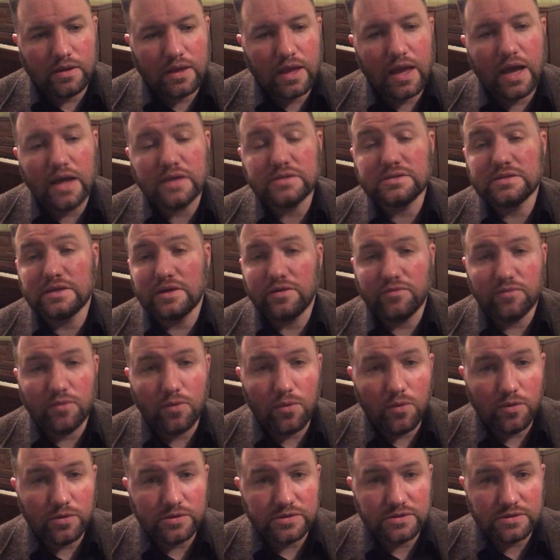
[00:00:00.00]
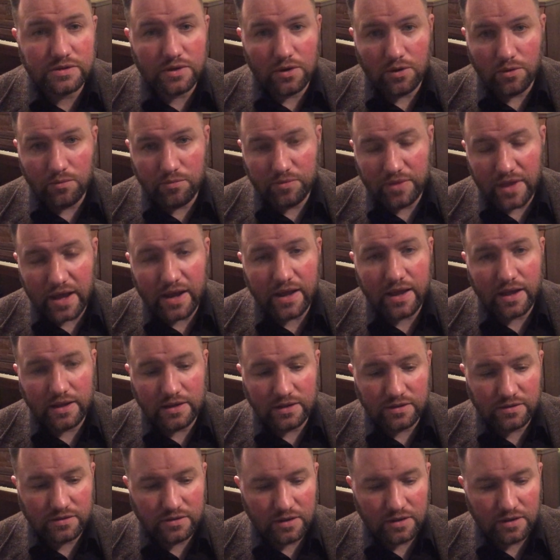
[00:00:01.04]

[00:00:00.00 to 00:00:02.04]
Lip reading: casting of a horoscope, that kind of